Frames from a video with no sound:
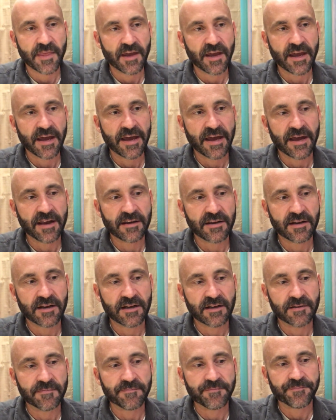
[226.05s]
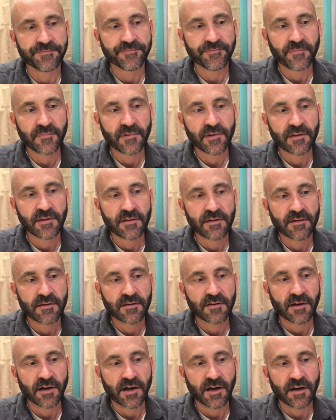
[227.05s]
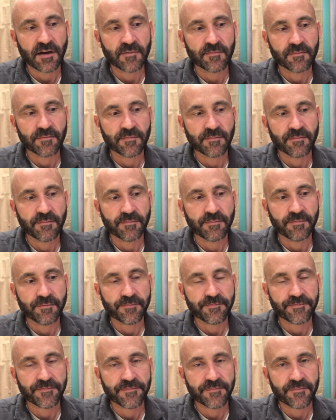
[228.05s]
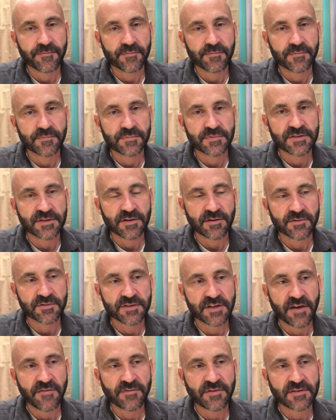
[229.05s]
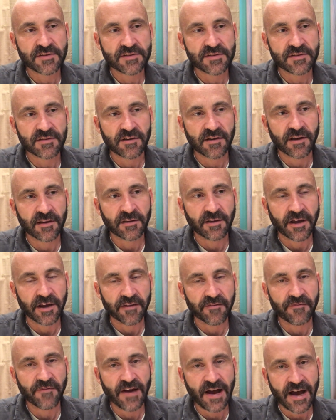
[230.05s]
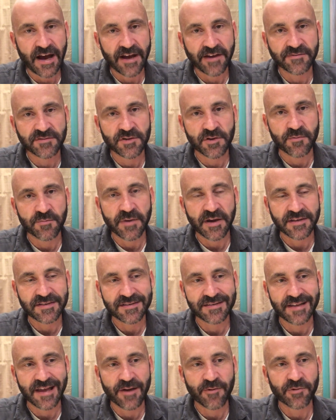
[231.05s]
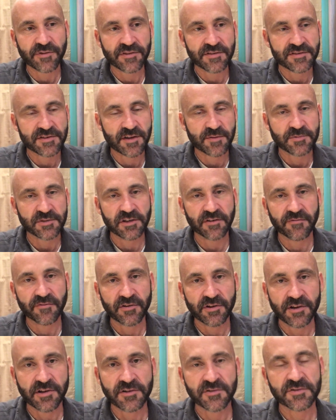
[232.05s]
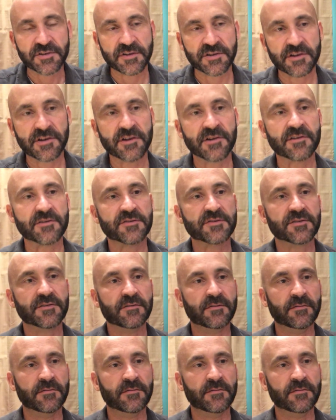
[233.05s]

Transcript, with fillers: And um, um, so sevens, unlike fives, who may stay with a subject for years and years,